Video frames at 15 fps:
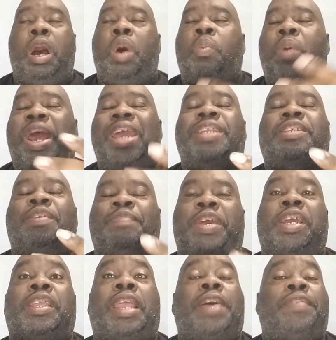a way to
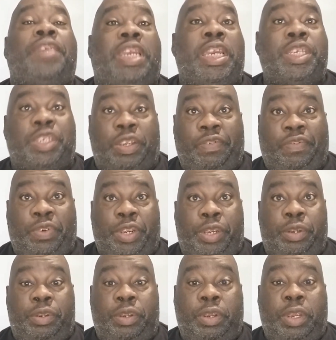make life easier for
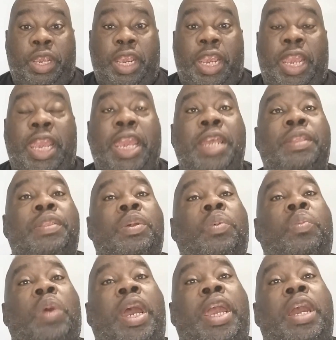you, in the
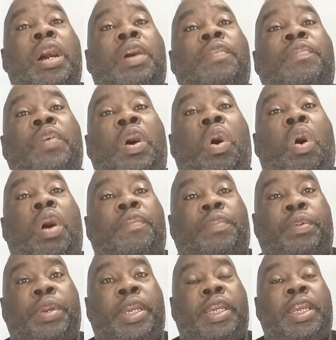way of
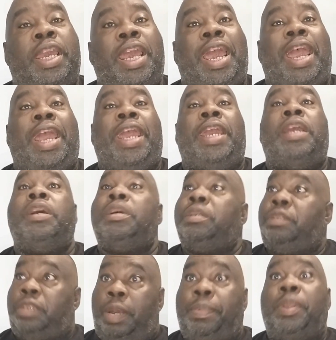offering a
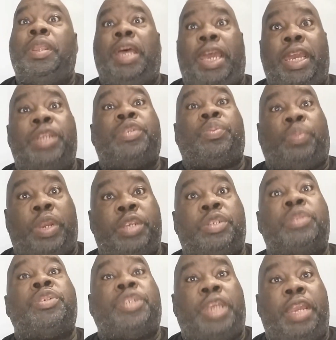double-edged
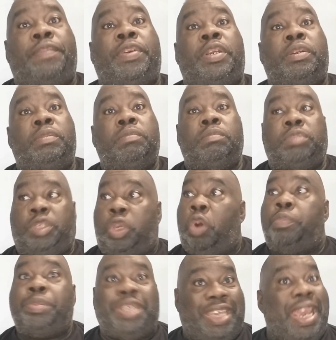razor shaving
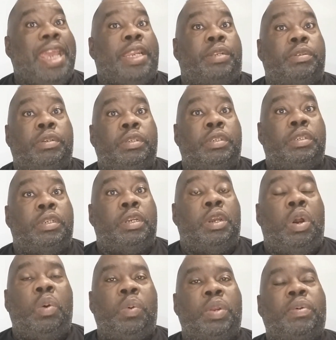soap kit.
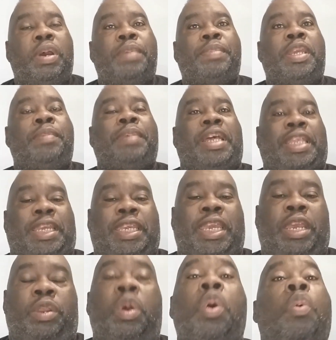Well, what do I mean by the
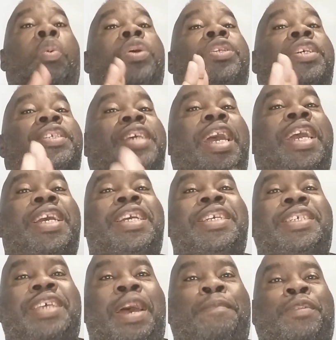kit? Well,
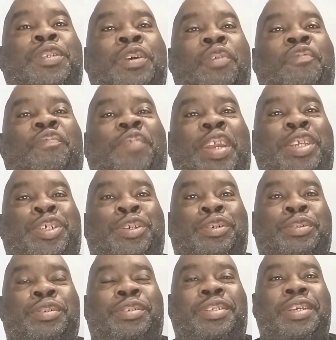today's episode
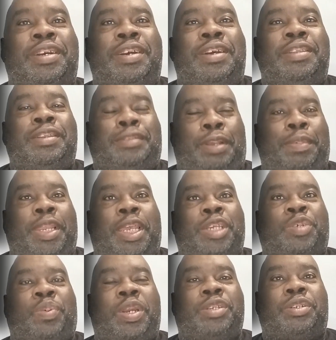features the
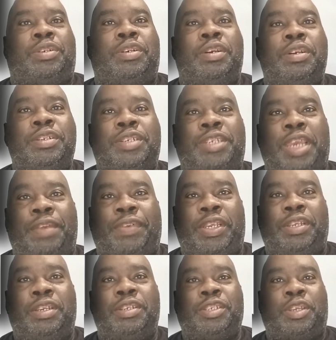double-edged razor
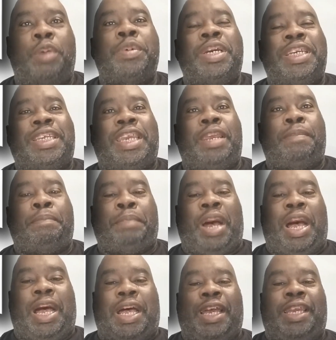shaving soap kit
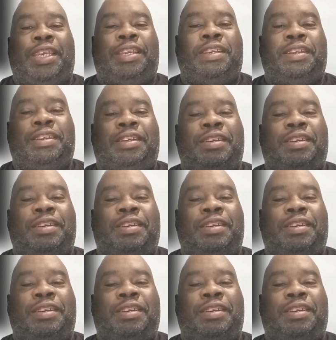by